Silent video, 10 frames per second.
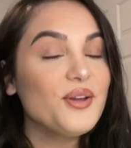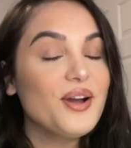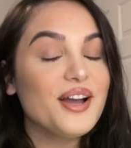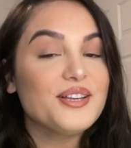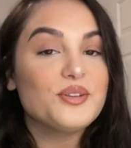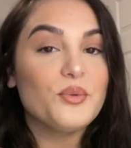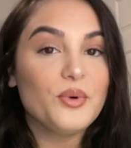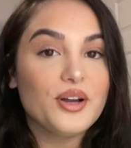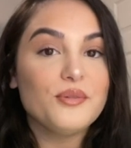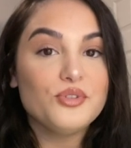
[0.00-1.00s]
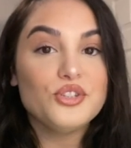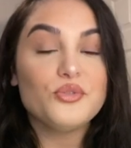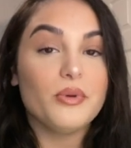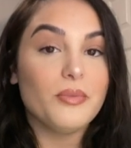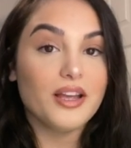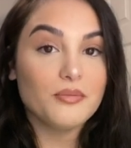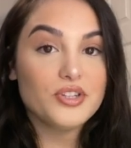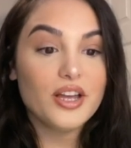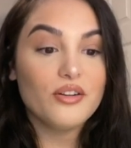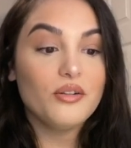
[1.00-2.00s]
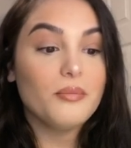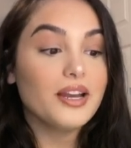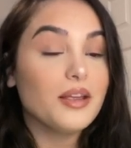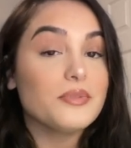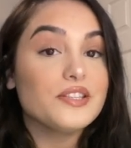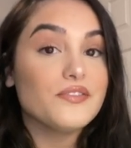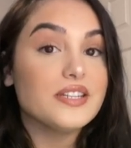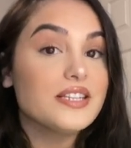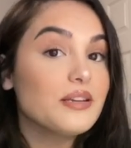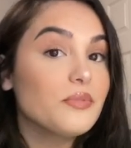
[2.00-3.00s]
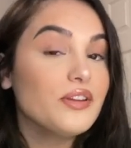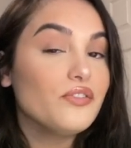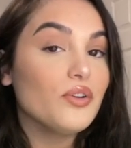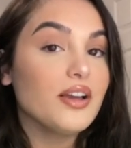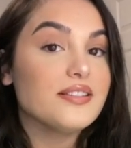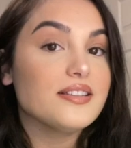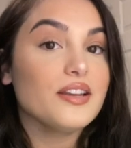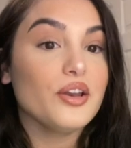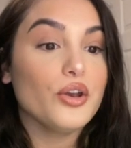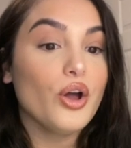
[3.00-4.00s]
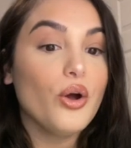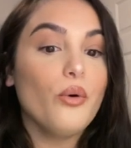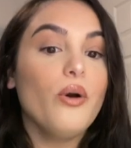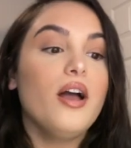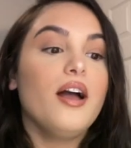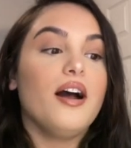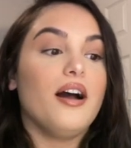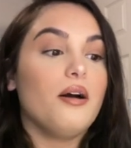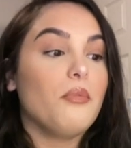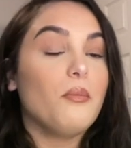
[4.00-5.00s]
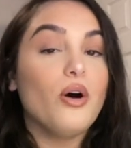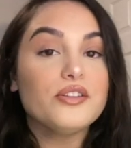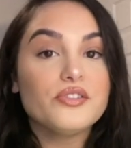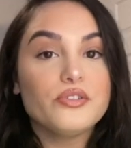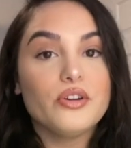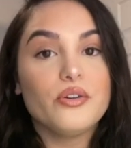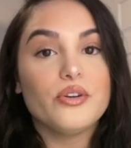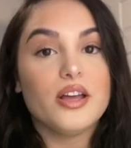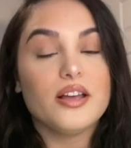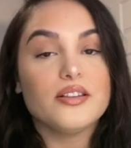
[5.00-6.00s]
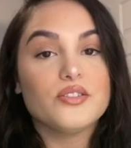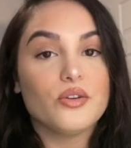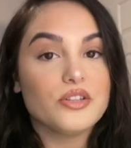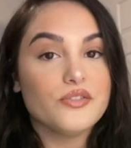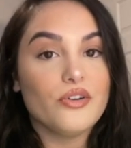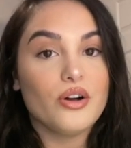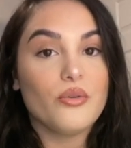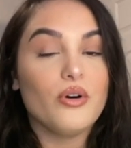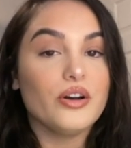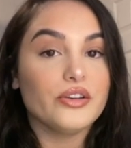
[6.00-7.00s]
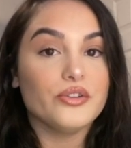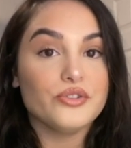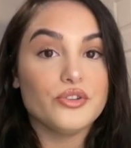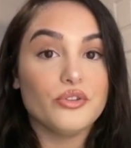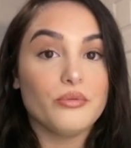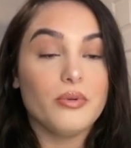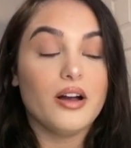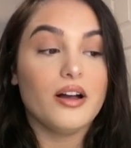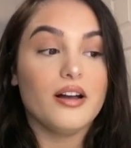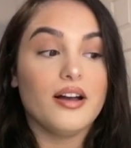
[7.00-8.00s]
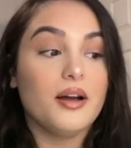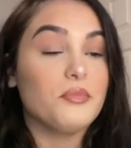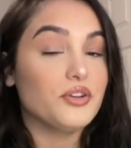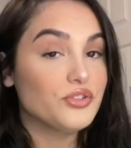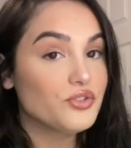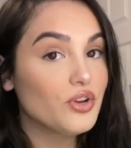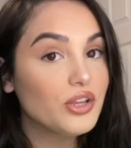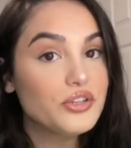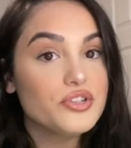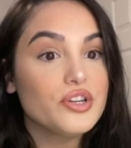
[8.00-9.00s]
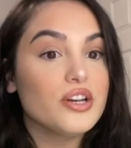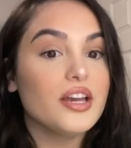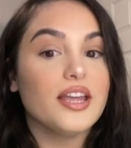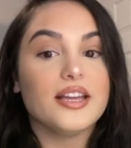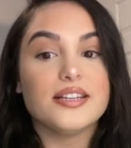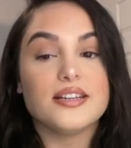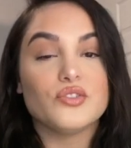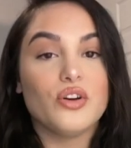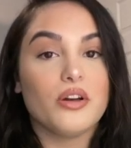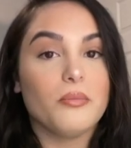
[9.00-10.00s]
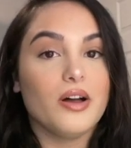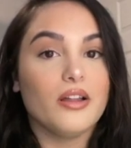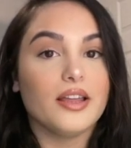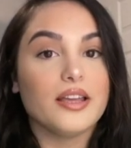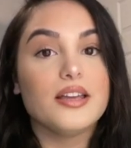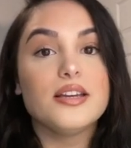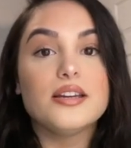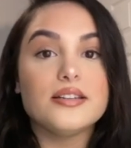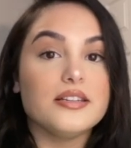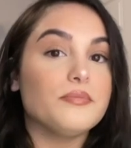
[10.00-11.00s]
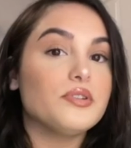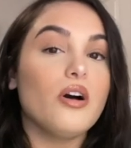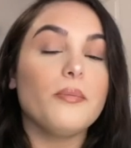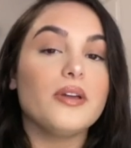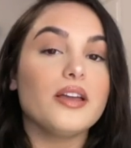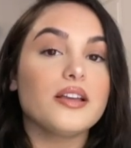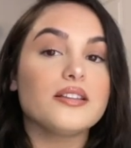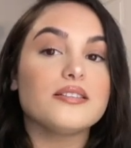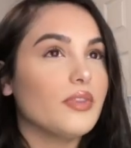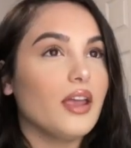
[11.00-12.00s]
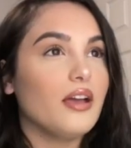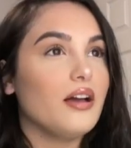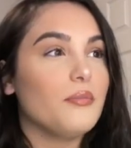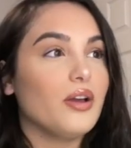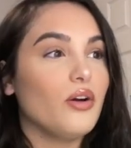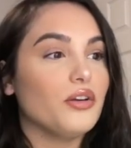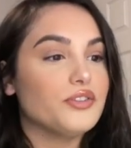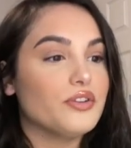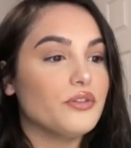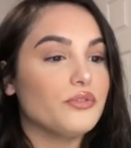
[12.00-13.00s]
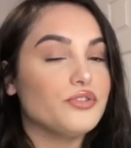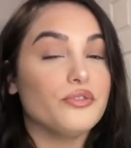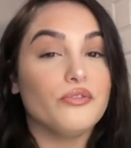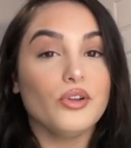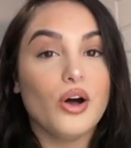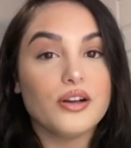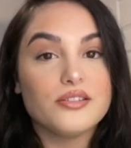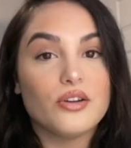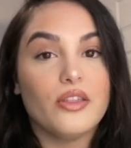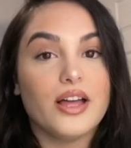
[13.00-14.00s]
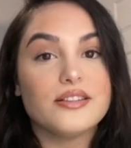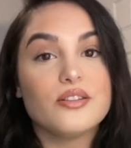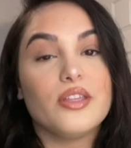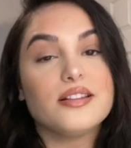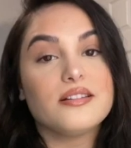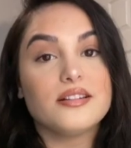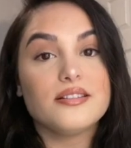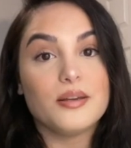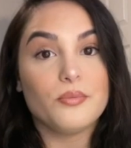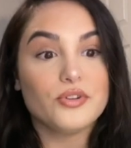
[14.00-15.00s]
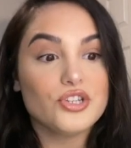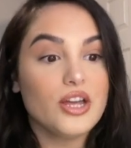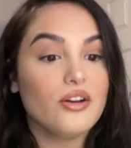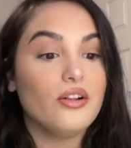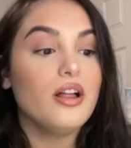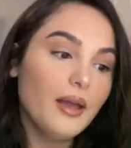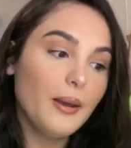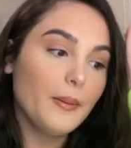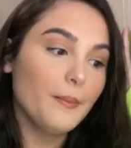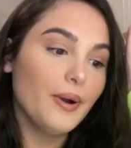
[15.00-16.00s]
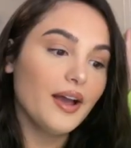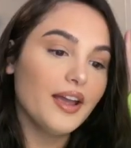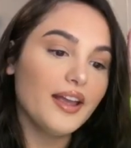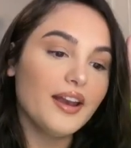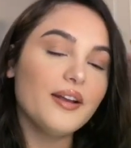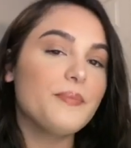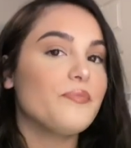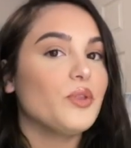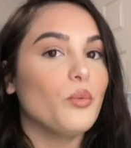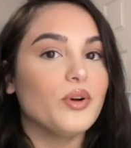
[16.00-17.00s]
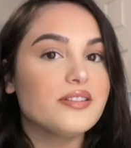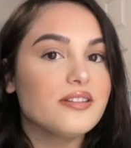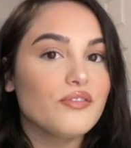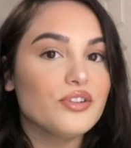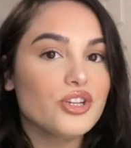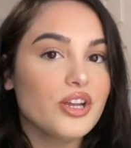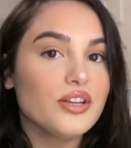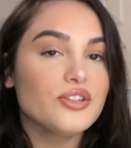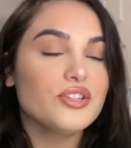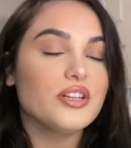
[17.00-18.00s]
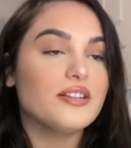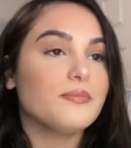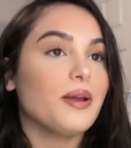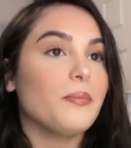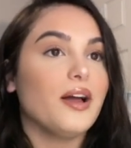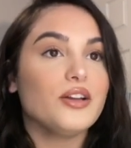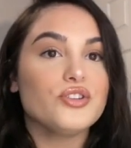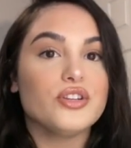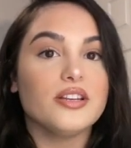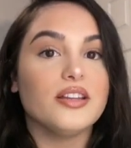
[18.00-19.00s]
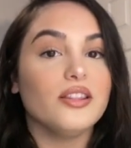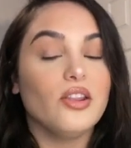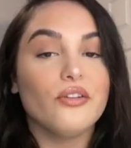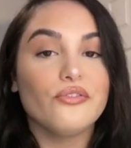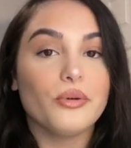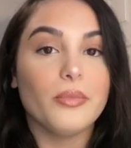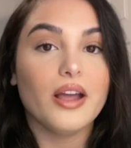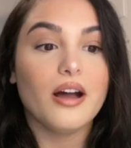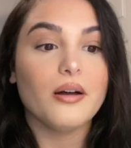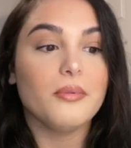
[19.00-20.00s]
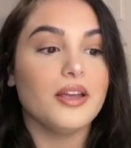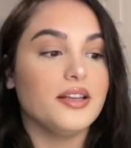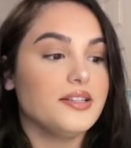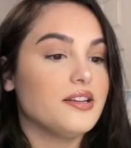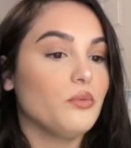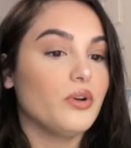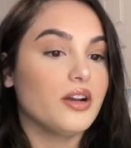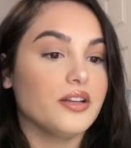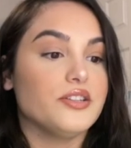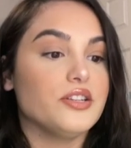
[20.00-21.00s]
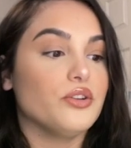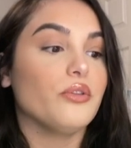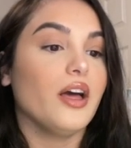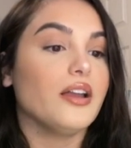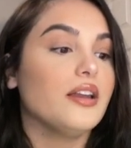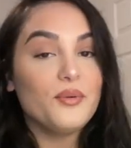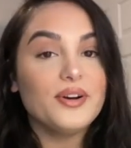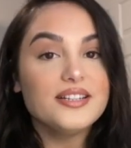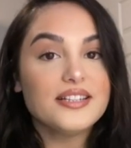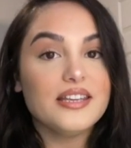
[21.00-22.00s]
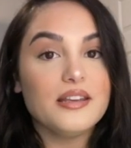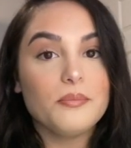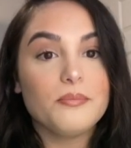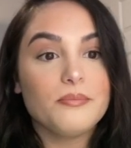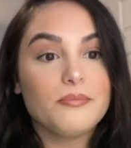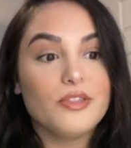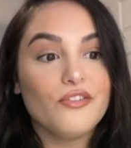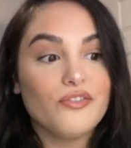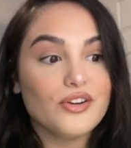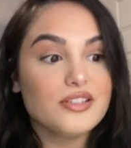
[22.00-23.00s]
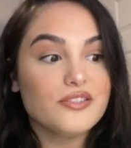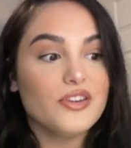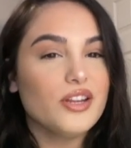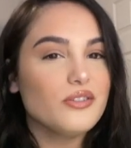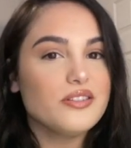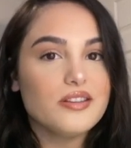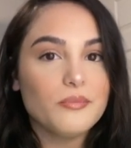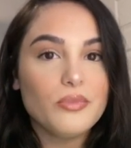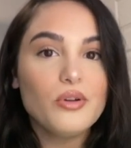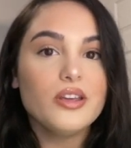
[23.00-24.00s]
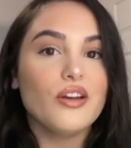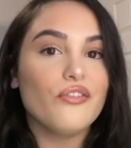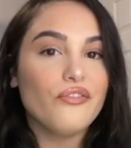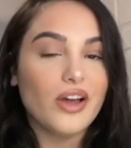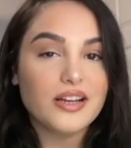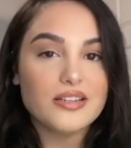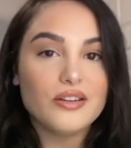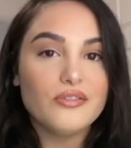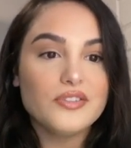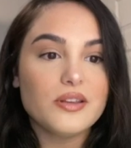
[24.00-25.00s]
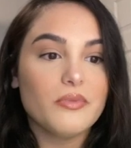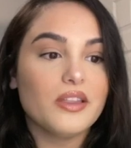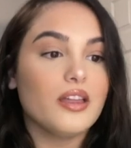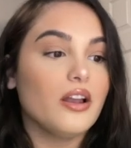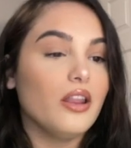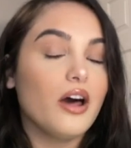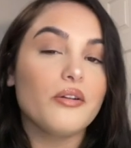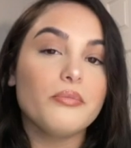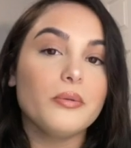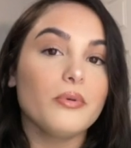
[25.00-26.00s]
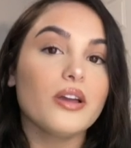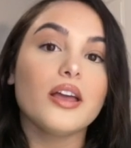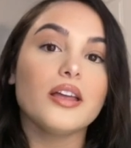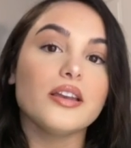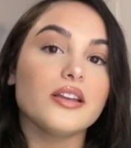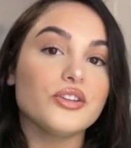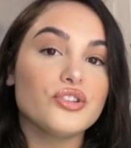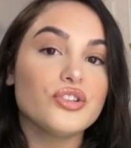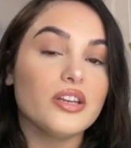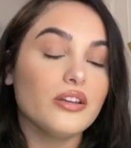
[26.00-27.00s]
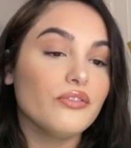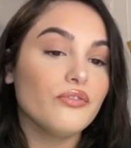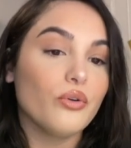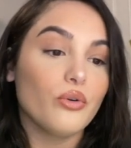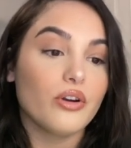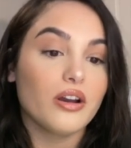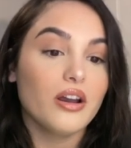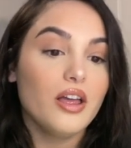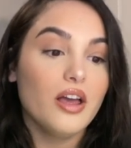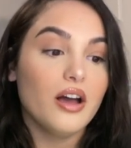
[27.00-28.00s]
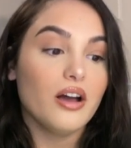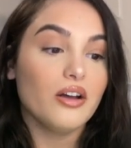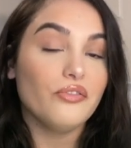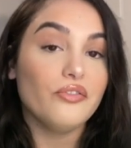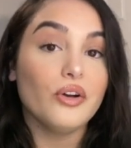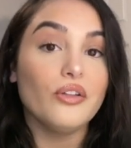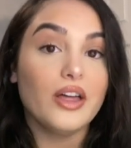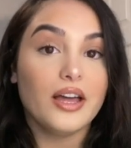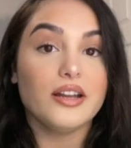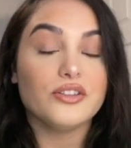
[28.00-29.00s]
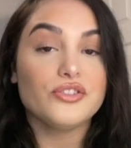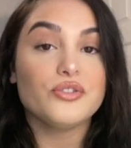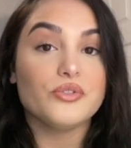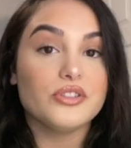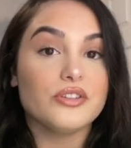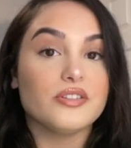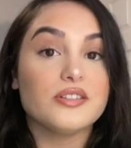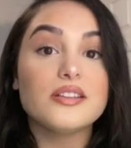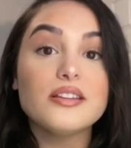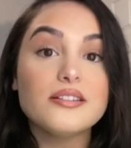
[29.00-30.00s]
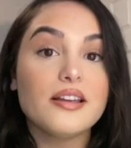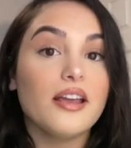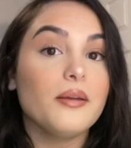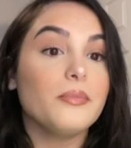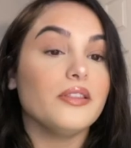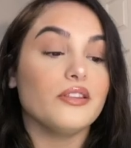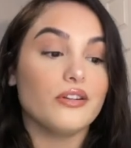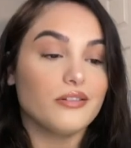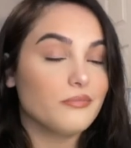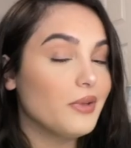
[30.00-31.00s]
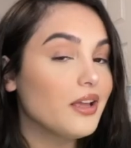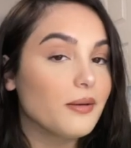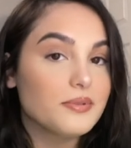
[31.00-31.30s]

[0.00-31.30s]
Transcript: guys, welcome to my makeup channel. My name is Fatima, if you guys didn't know. I'm also known as Girls of Aqua on YouTube. I'm an astrologer and I talk about like deep topics. I also do vlogs and all that, so that's on a separate channel. But what's never changed is my passion and love for makeup, and I want to continue that. I want to keep the first video simple yet effective, something that a lot of people can achieve or feel that it suits their skin type and their makeup